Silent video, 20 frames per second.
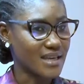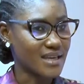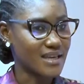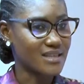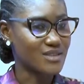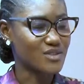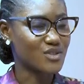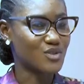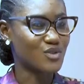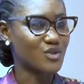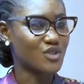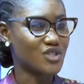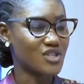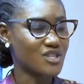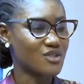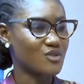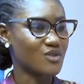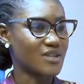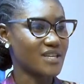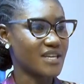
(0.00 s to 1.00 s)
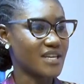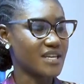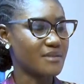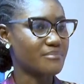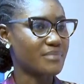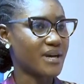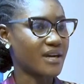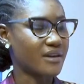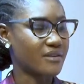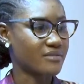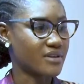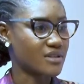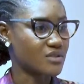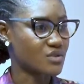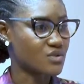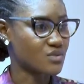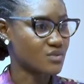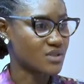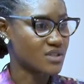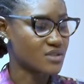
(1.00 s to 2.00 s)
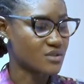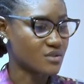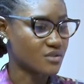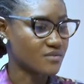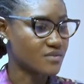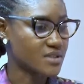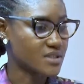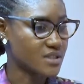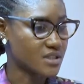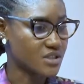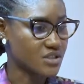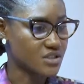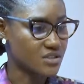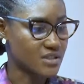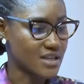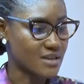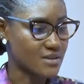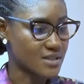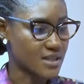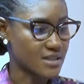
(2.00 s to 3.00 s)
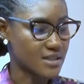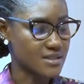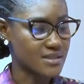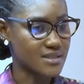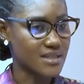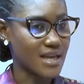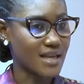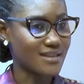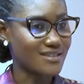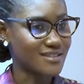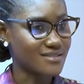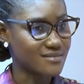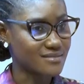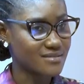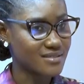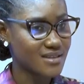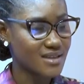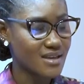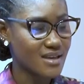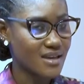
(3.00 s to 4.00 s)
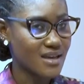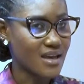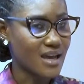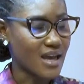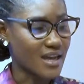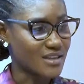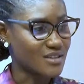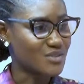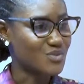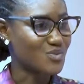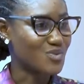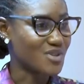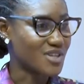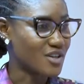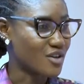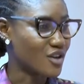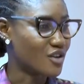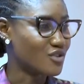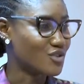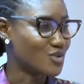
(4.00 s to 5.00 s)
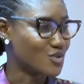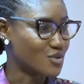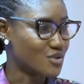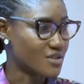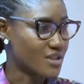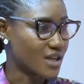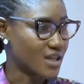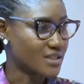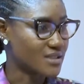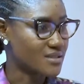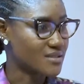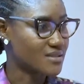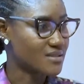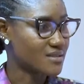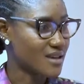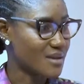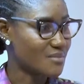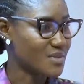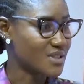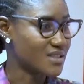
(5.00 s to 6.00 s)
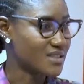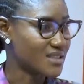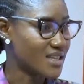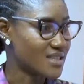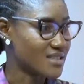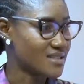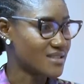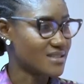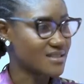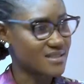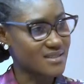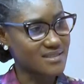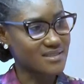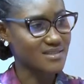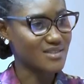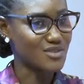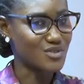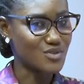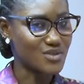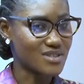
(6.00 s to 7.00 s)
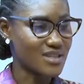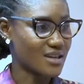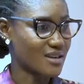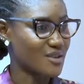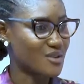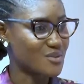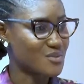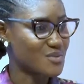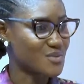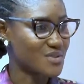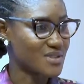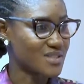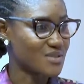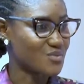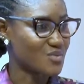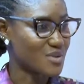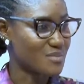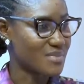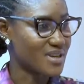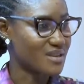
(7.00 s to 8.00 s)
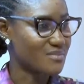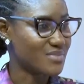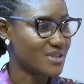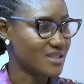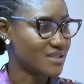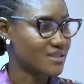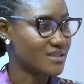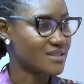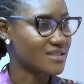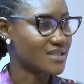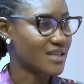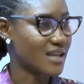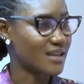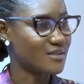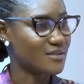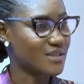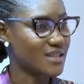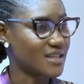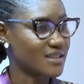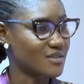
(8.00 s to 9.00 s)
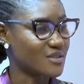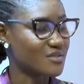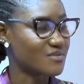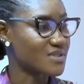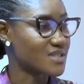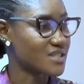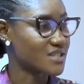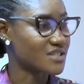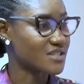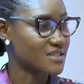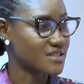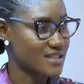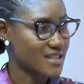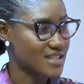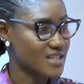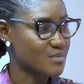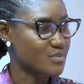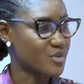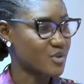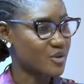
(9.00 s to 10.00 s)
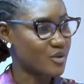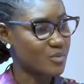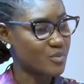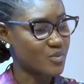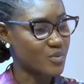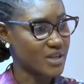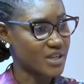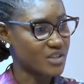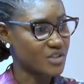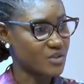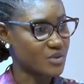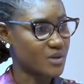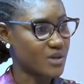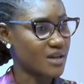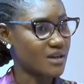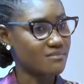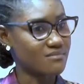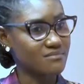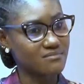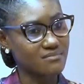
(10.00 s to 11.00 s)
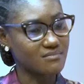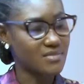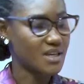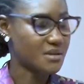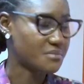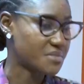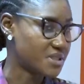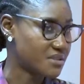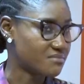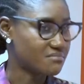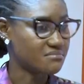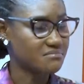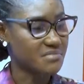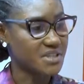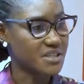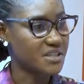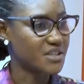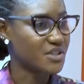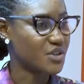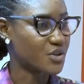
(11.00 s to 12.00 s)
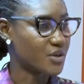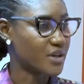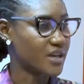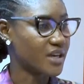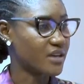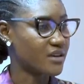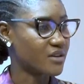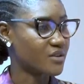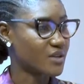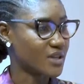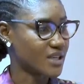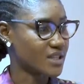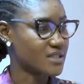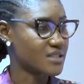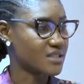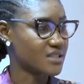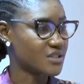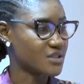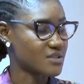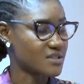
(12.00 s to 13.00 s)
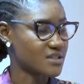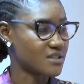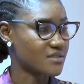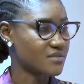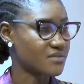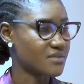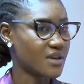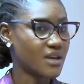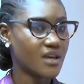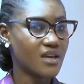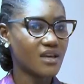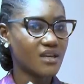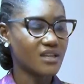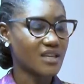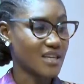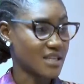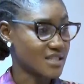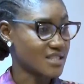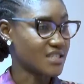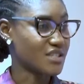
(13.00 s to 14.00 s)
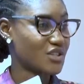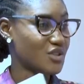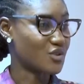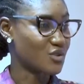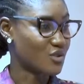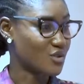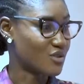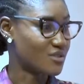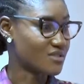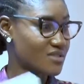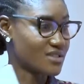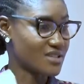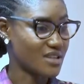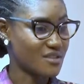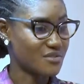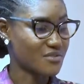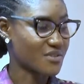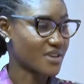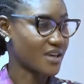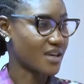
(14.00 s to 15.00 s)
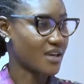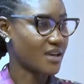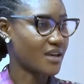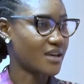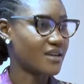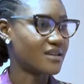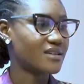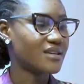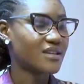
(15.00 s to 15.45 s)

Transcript: Yeah, so just to lay a background to this conversation, I was at the salon, and we all know that, I mean, there's this note that comes with women being in the salon and conversations that spur up when you are, I mean, making your hair or getting your self-care